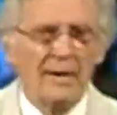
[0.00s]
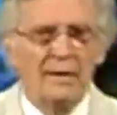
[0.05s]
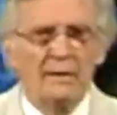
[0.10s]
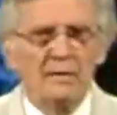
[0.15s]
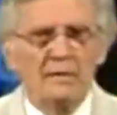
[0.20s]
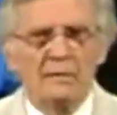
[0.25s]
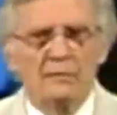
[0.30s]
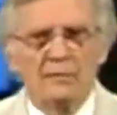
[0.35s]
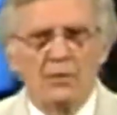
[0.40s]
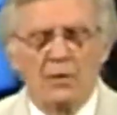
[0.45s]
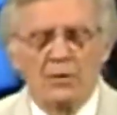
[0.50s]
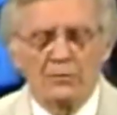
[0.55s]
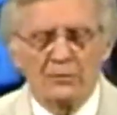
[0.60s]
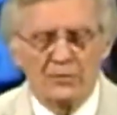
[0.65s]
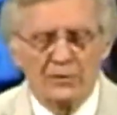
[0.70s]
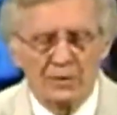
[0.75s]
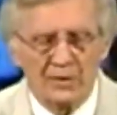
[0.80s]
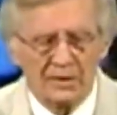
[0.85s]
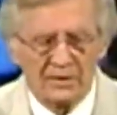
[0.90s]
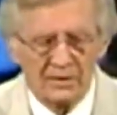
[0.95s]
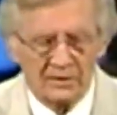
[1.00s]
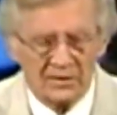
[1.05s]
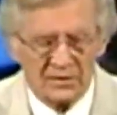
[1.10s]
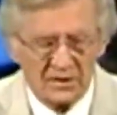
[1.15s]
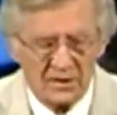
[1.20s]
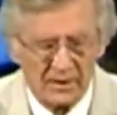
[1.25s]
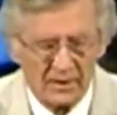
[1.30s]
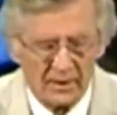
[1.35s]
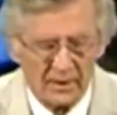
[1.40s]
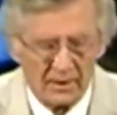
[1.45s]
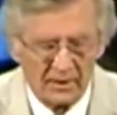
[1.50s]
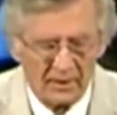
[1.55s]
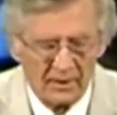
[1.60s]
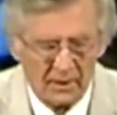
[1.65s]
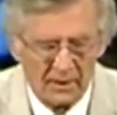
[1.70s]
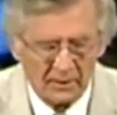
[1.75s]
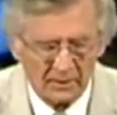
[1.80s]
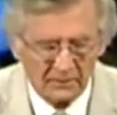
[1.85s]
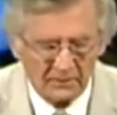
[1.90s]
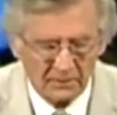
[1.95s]
end of all things,
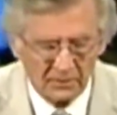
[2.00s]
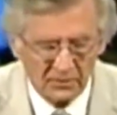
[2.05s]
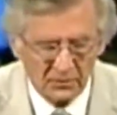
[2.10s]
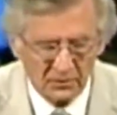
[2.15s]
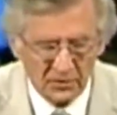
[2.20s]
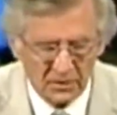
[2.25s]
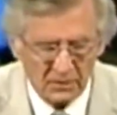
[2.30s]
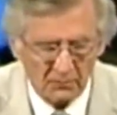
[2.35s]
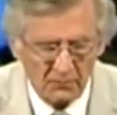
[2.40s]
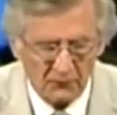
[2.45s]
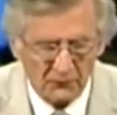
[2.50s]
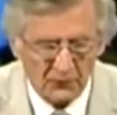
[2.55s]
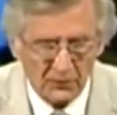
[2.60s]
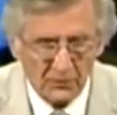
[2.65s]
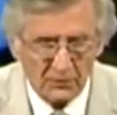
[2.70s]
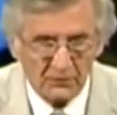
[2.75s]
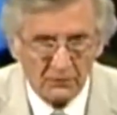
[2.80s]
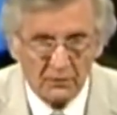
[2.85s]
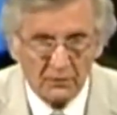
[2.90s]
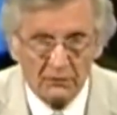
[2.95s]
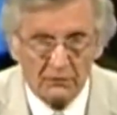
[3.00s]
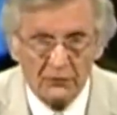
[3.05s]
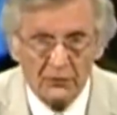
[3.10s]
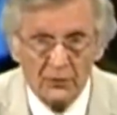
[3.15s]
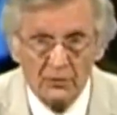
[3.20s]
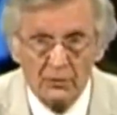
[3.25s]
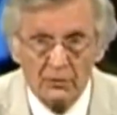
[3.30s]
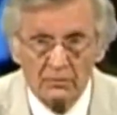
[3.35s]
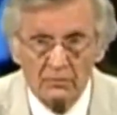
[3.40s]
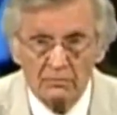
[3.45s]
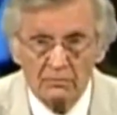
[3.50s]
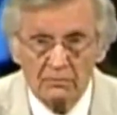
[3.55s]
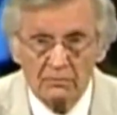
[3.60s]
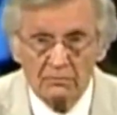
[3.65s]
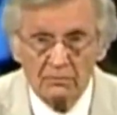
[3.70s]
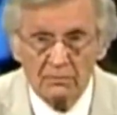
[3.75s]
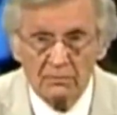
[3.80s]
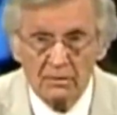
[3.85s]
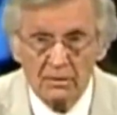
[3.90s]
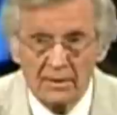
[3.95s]
uh, some of you feel
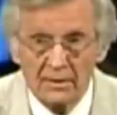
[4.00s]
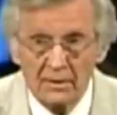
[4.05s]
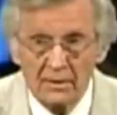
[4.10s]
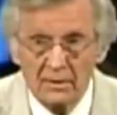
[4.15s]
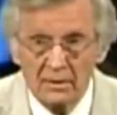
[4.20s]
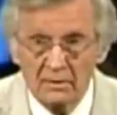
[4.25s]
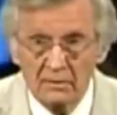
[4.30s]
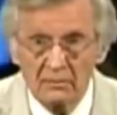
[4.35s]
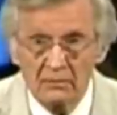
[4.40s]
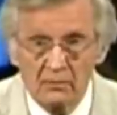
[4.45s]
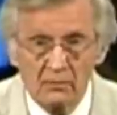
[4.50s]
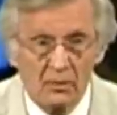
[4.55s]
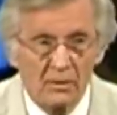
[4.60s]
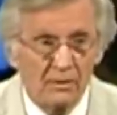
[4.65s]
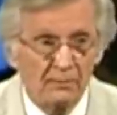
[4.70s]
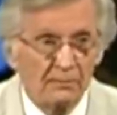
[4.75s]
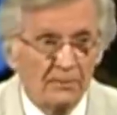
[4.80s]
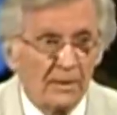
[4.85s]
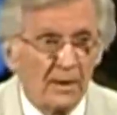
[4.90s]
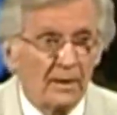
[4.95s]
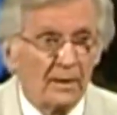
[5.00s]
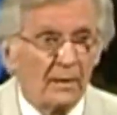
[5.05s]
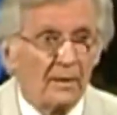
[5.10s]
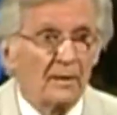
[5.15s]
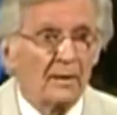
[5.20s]
like, well,